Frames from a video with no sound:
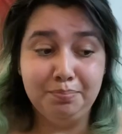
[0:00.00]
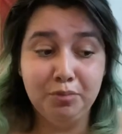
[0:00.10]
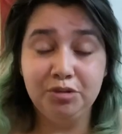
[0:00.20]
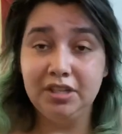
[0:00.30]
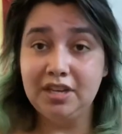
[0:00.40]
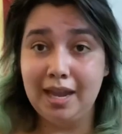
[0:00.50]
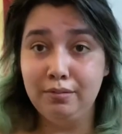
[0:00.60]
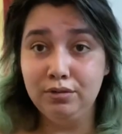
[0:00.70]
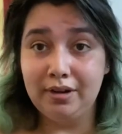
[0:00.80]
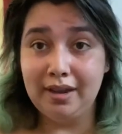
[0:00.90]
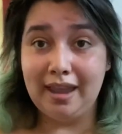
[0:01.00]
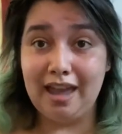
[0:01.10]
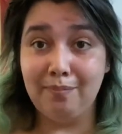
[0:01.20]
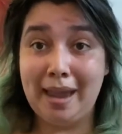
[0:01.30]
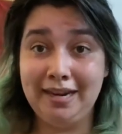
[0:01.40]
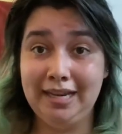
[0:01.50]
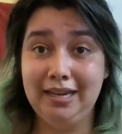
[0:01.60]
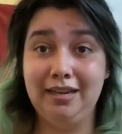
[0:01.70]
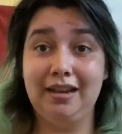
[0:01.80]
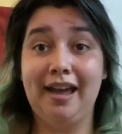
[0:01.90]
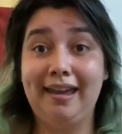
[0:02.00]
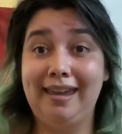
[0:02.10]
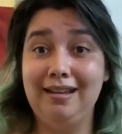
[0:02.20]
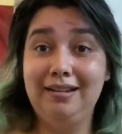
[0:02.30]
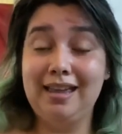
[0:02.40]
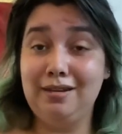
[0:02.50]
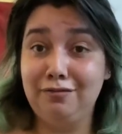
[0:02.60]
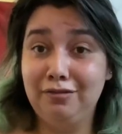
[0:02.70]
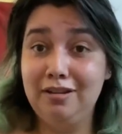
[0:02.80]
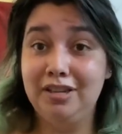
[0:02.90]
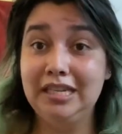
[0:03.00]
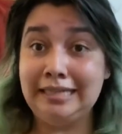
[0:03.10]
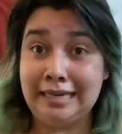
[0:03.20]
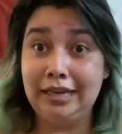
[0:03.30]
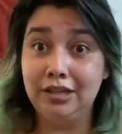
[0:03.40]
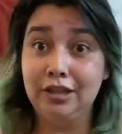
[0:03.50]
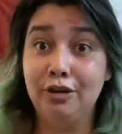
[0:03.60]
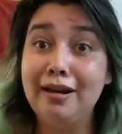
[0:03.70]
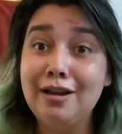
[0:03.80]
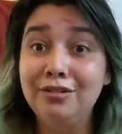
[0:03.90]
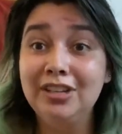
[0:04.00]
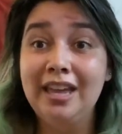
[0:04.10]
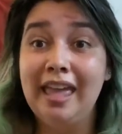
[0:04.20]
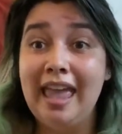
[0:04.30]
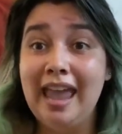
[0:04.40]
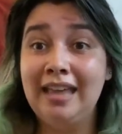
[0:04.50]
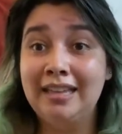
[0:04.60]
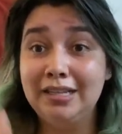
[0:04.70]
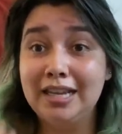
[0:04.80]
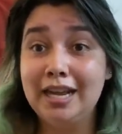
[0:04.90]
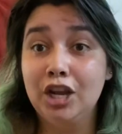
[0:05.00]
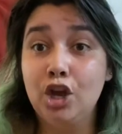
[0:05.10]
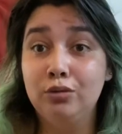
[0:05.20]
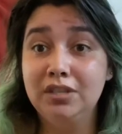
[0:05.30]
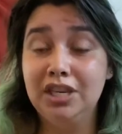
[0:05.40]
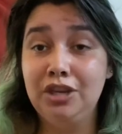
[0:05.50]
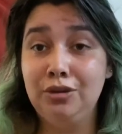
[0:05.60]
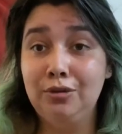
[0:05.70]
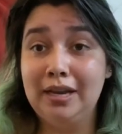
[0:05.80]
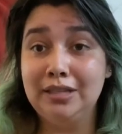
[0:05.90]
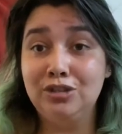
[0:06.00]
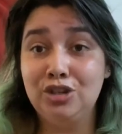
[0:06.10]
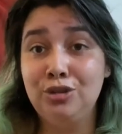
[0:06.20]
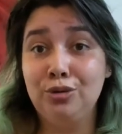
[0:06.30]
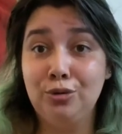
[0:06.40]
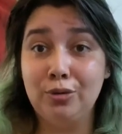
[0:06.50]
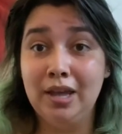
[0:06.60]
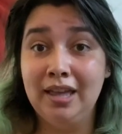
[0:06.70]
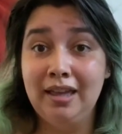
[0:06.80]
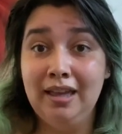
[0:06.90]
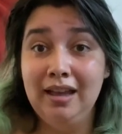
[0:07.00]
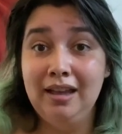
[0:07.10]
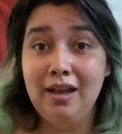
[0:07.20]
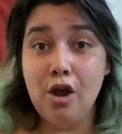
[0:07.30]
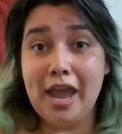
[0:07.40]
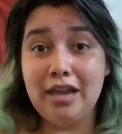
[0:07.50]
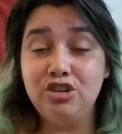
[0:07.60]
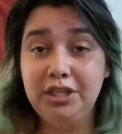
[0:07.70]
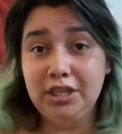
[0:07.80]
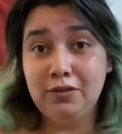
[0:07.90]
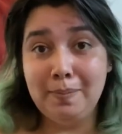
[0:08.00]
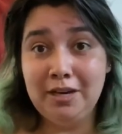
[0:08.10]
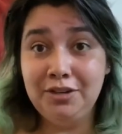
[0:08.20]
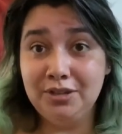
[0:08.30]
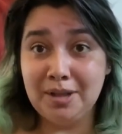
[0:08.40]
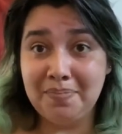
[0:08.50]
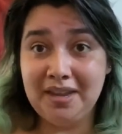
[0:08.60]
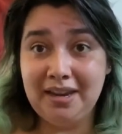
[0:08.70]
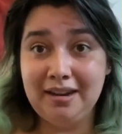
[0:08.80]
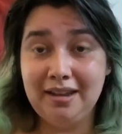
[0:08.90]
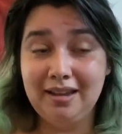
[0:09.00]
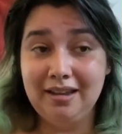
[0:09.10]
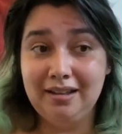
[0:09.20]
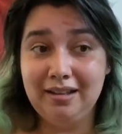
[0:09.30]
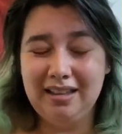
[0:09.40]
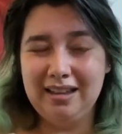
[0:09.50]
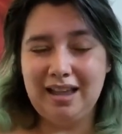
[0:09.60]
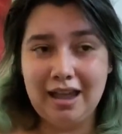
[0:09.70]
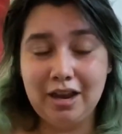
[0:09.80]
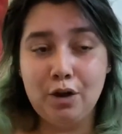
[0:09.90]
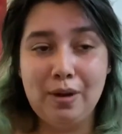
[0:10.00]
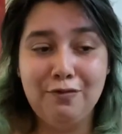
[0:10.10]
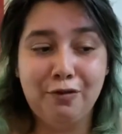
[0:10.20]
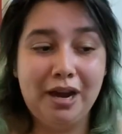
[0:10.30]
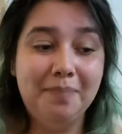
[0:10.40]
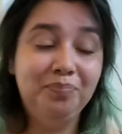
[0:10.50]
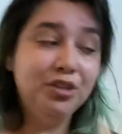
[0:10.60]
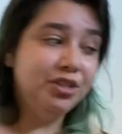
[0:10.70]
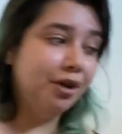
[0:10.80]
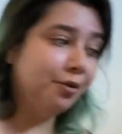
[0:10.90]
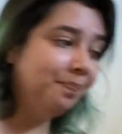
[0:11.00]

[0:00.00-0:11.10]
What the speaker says: most of the times when I have panic, I kind of sink to the ground, and that's kind of Koa's cue as to, okay, she's gonna want me to do something, I gotta wait for it. So